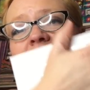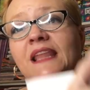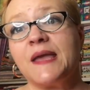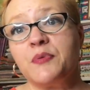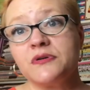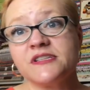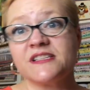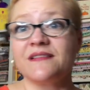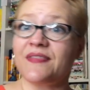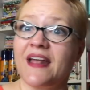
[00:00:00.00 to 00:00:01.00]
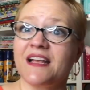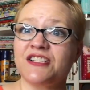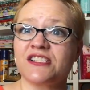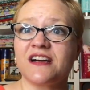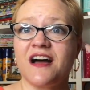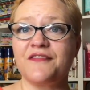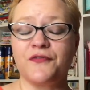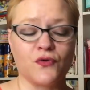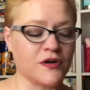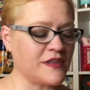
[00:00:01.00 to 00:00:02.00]
labels that I just got
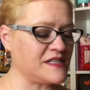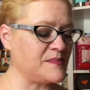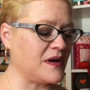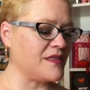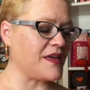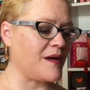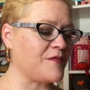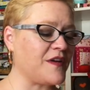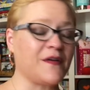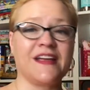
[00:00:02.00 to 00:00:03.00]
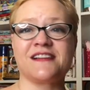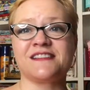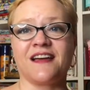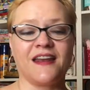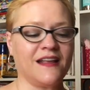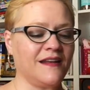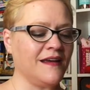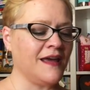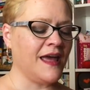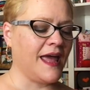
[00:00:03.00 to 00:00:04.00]
for this month, and I'm very excited.
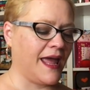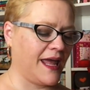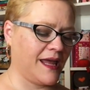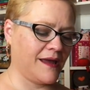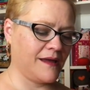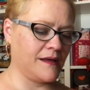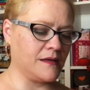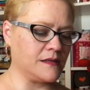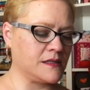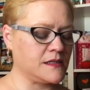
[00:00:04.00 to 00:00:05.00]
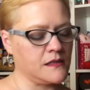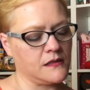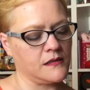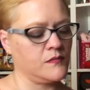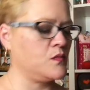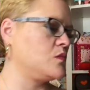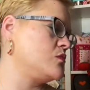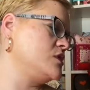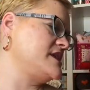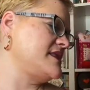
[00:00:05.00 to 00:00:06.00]
And
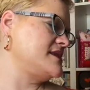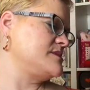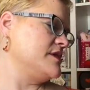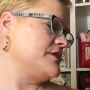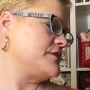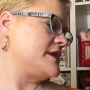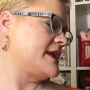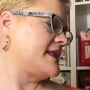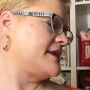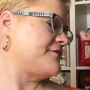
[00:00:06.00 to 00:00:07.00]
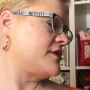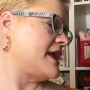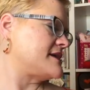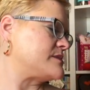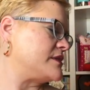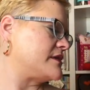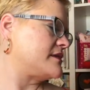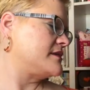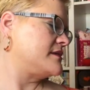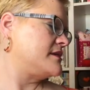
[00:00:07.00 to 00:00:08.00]
was that this month, or did I get that for last month?
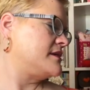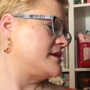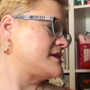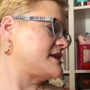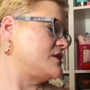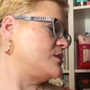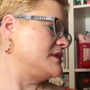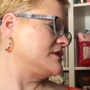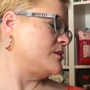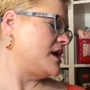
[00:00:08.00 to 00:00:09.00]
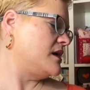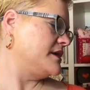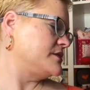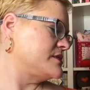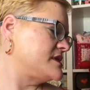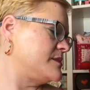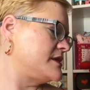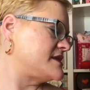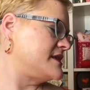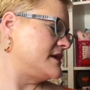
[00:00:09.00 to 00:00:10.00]
Because I know I'm a little behind on some of
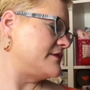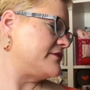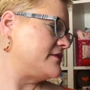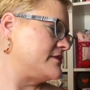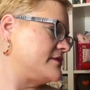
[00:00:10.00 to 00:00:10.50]
the stuff.